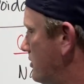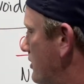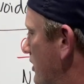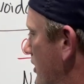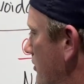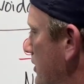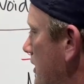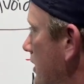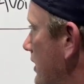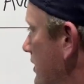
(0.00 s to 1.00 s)
In negative
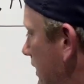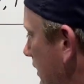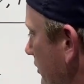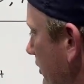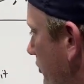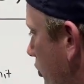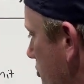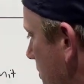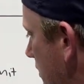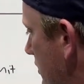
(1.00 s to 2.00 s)
reinforcement, the
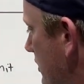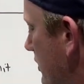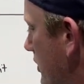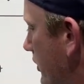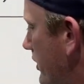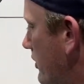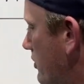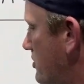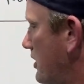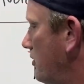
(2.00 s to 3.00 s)
dog can understand
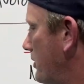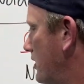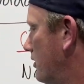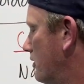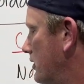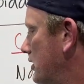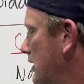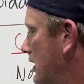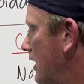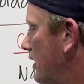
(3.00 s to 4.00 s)
immediately. It's
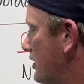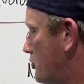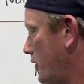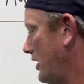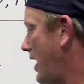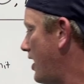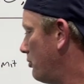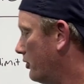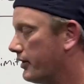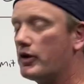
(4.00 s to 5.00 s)
reliable. It creates
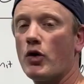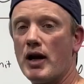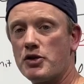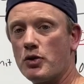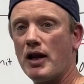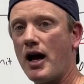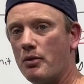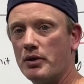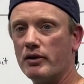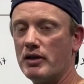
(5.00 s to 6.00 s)
reliability. So the
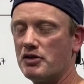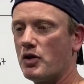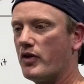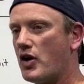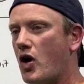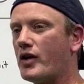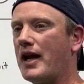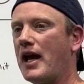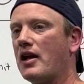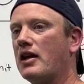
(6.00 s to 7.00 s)
dog can't
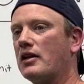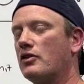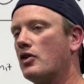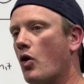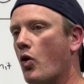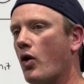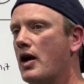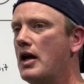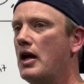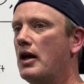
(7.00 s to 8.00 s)
ignore
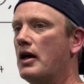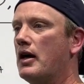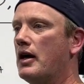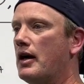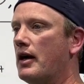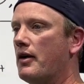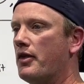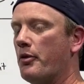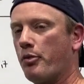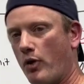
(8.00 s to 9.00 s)
the pressure of
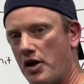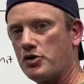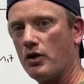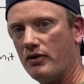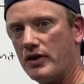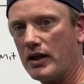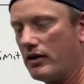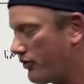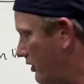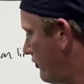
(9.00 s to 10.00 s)
negative reinforcement,
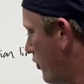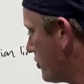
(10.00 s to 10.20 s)
right?